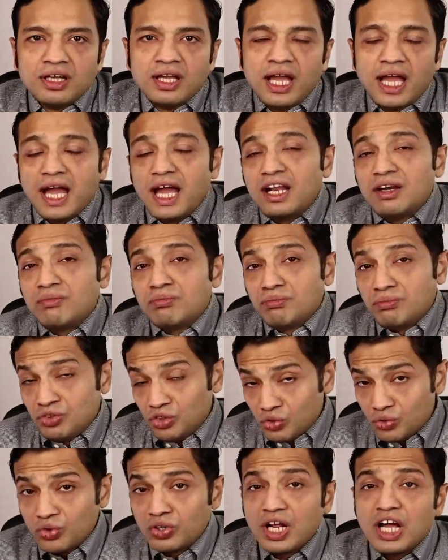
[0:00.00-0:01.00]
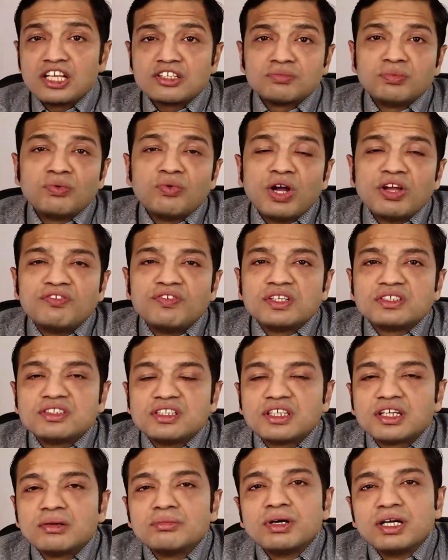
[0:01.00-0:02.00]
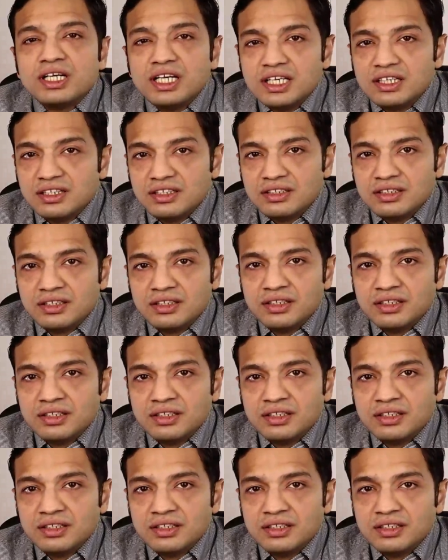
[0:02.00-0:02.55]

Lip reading: And you could ask me why fixed income are needed.